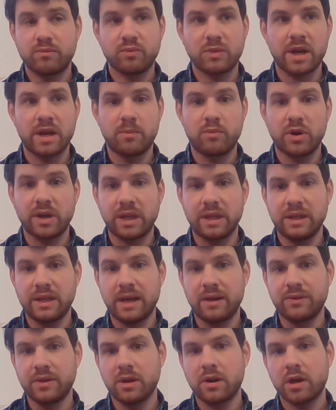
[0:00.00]
kind of breaking
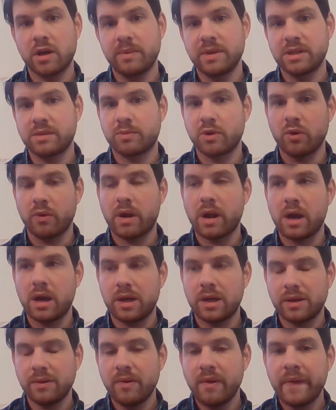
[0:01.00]
down the argument to
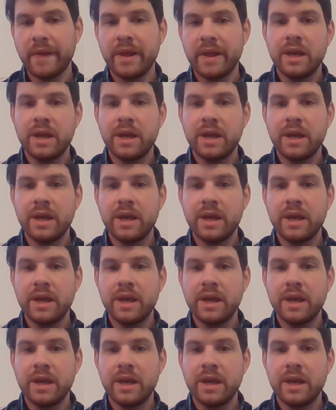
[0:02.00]
pro-con.